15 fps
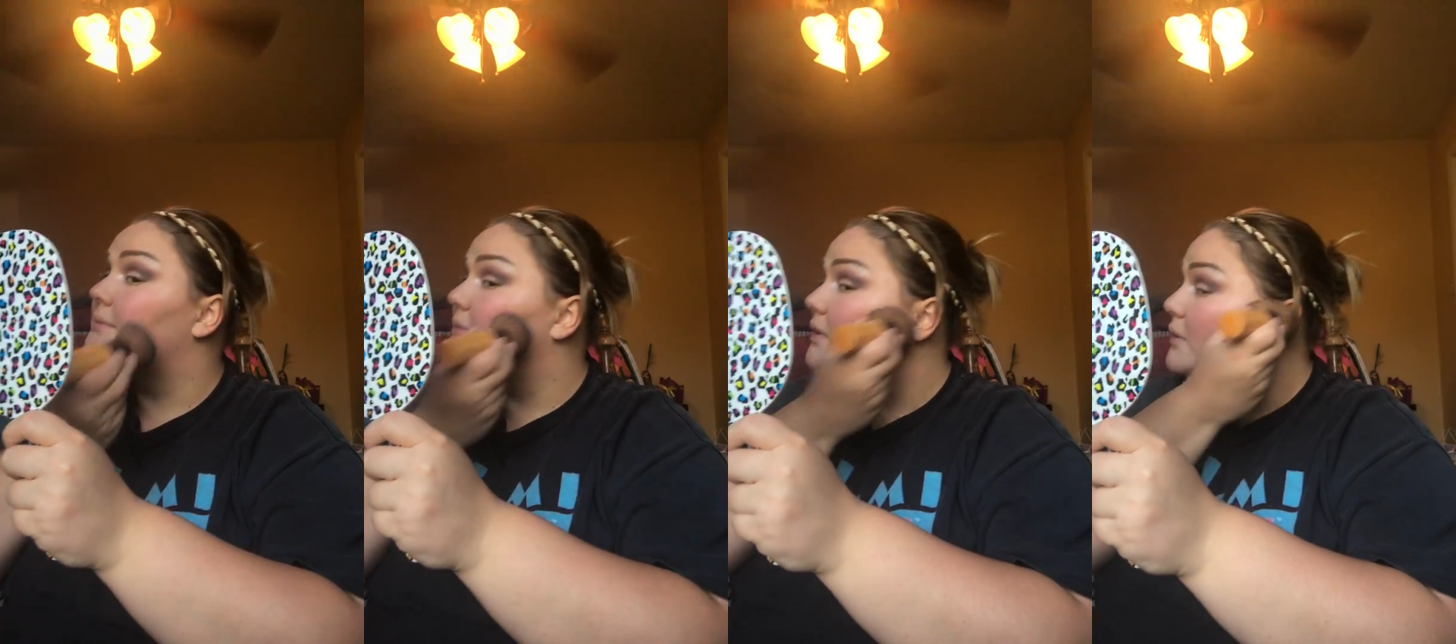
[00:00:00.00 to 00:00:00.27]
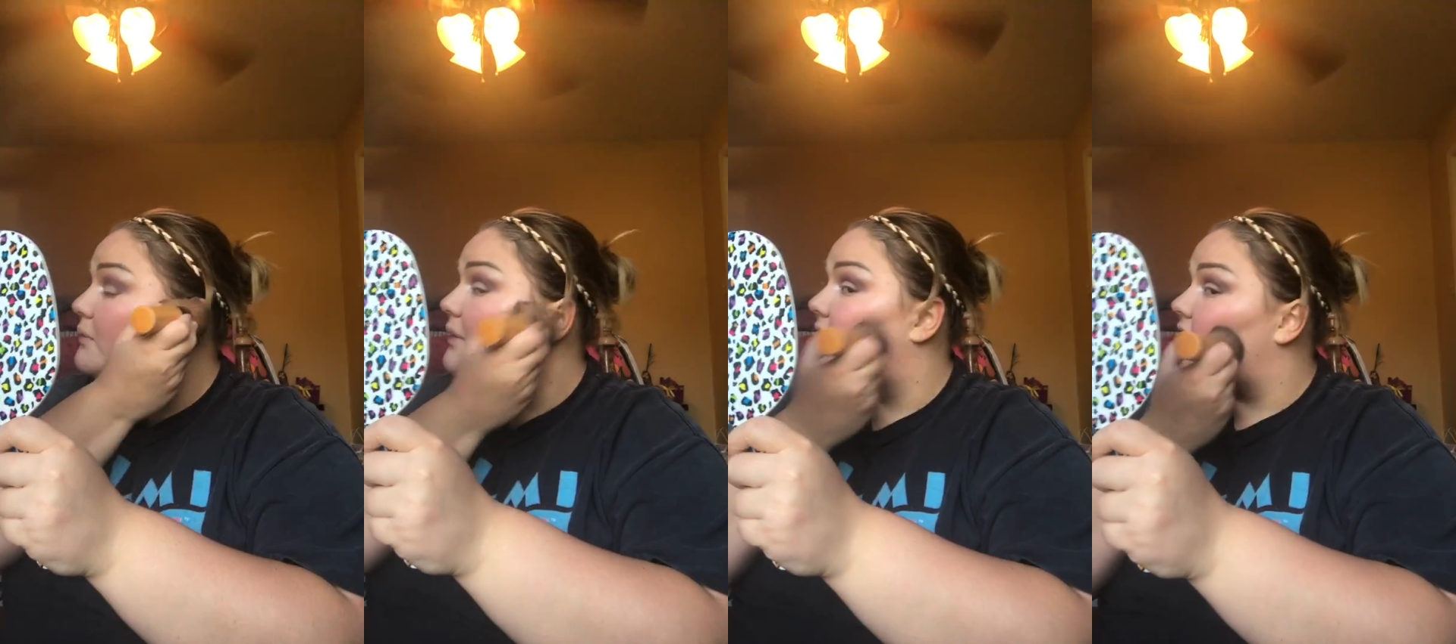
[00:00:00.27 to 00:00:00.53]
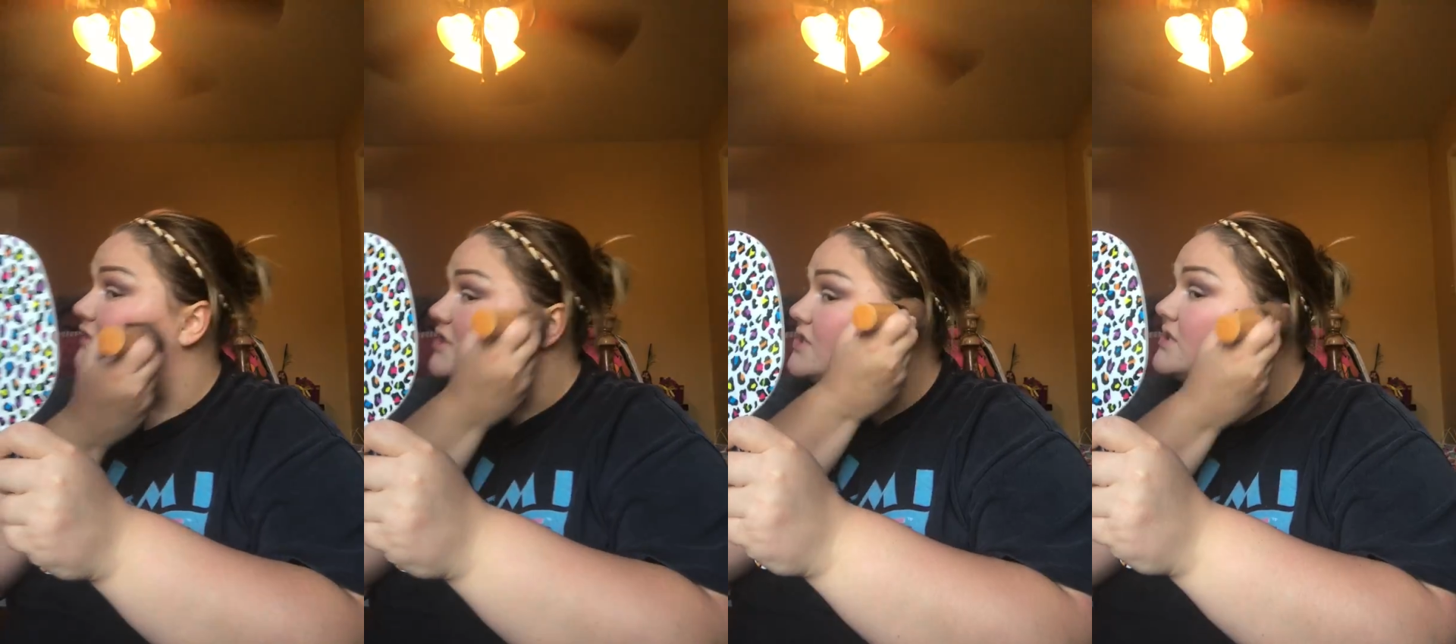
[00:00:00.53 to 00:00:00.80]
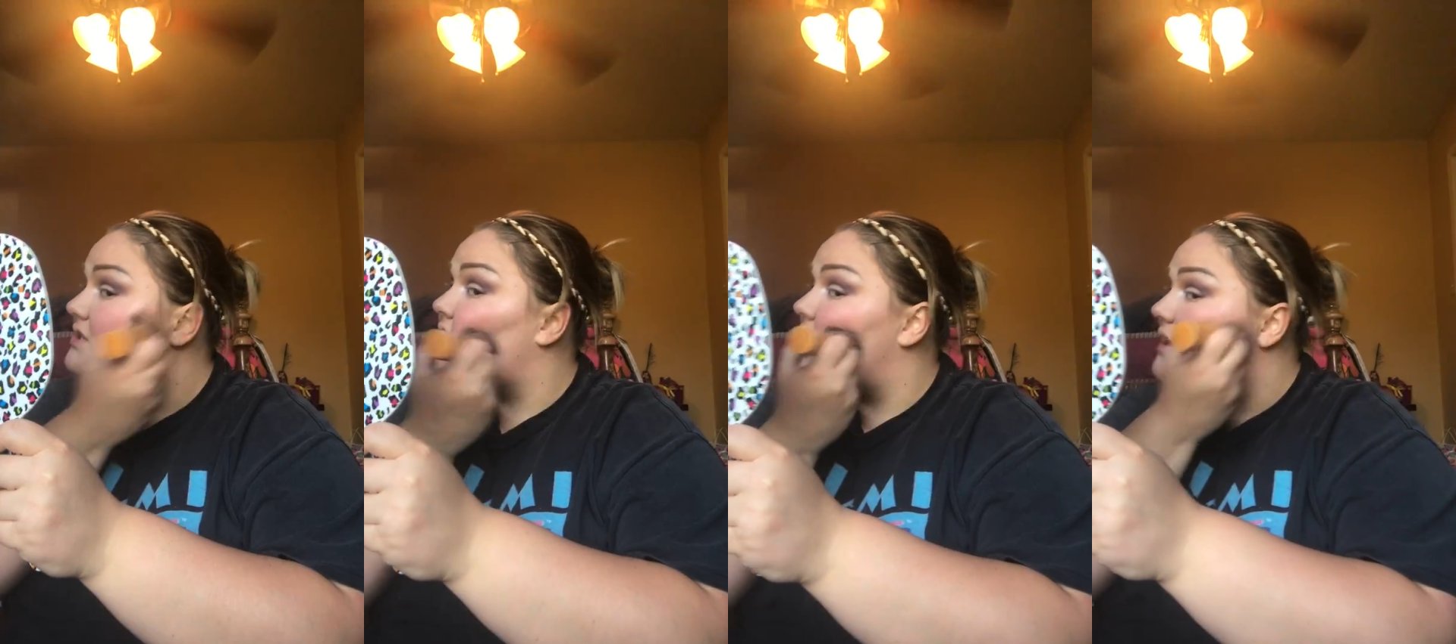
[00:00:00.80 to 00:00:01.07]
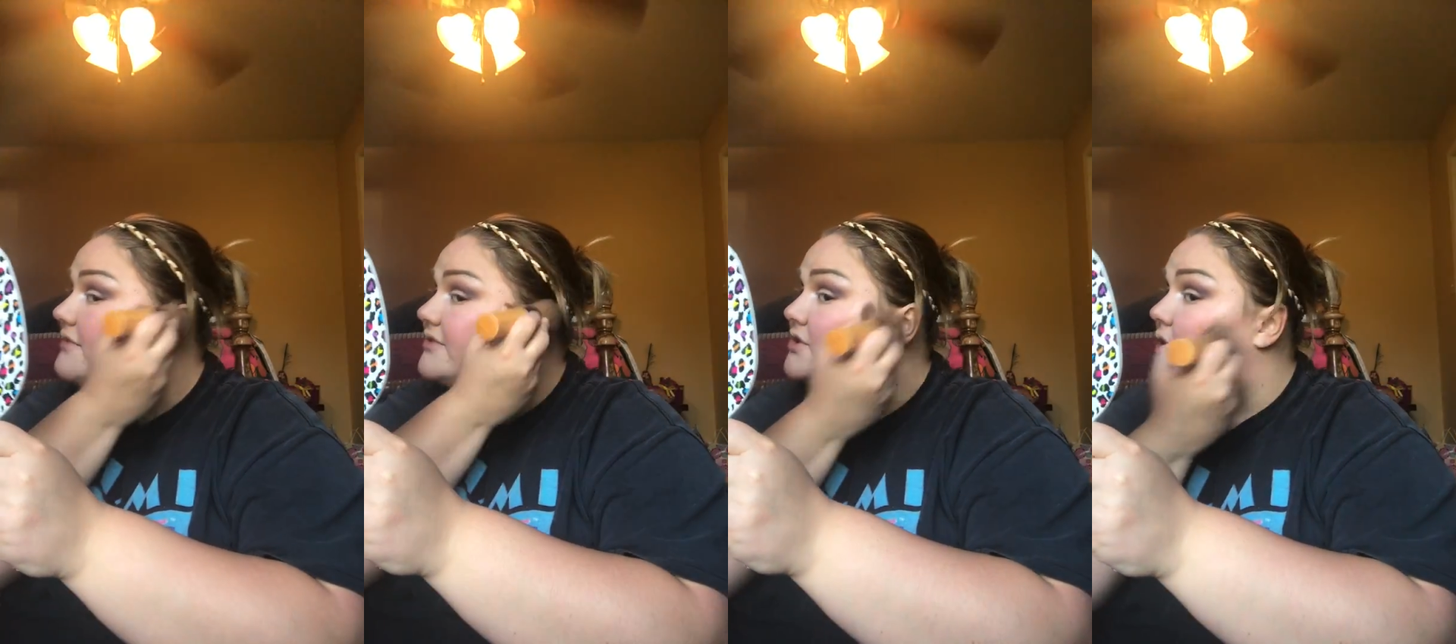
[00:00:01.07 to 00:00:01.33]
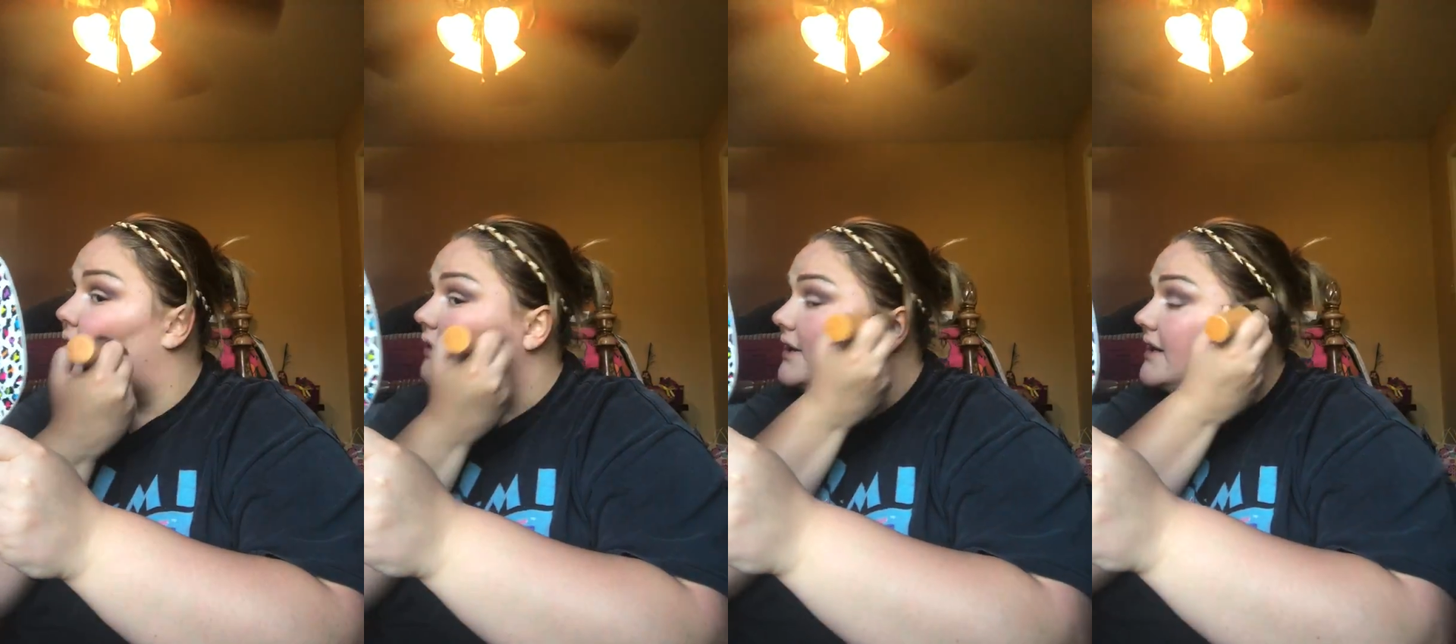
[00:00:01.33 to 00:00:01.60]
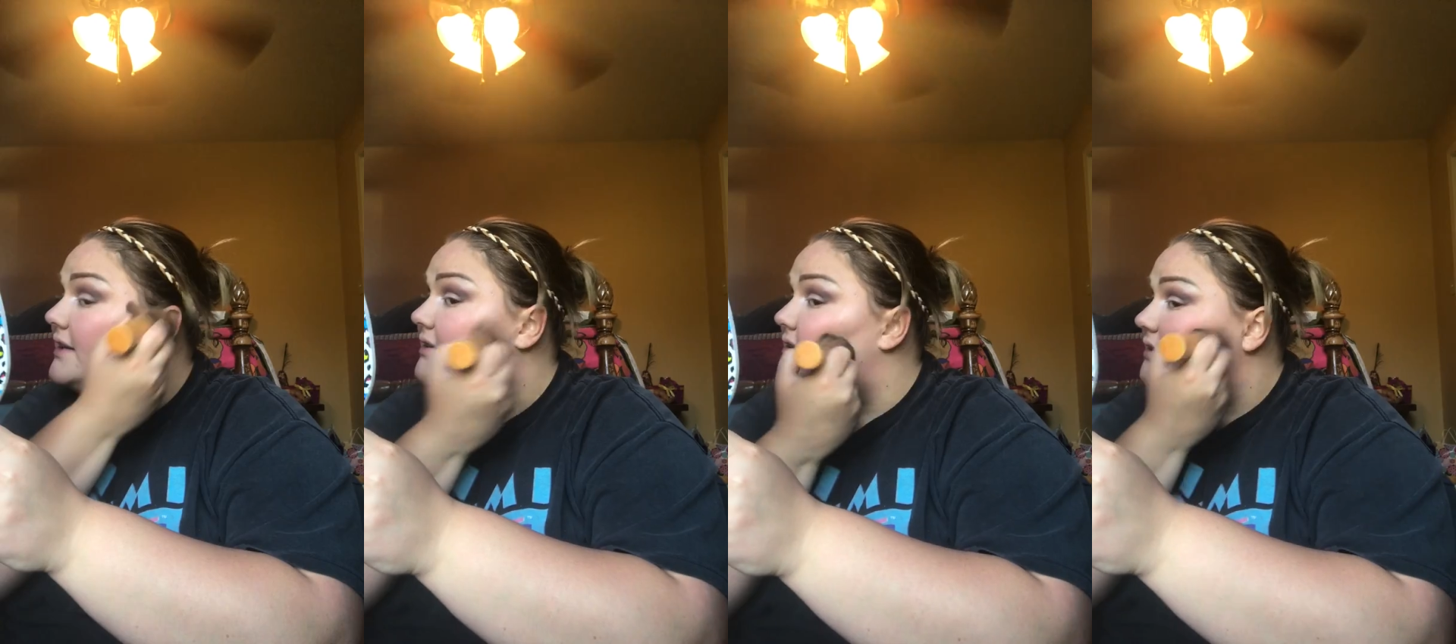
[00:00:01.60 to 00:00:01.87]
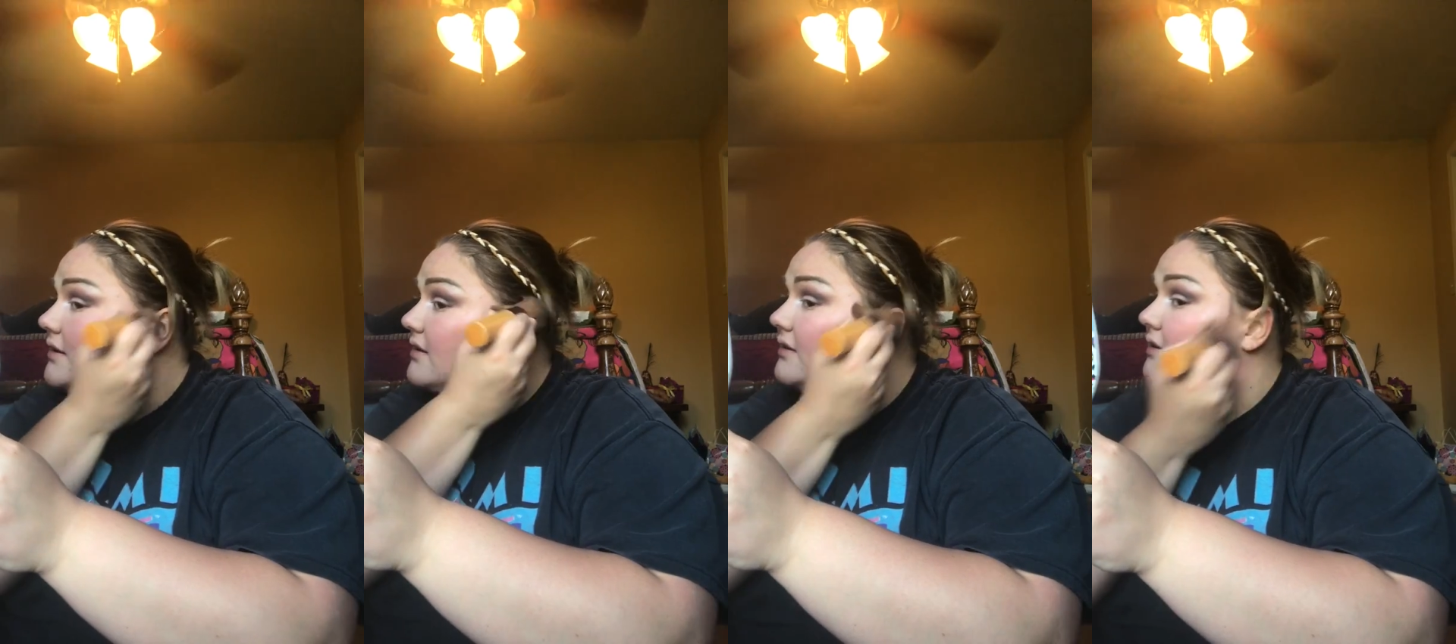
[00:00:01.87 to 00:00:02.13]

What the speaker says: but whatever's left on it,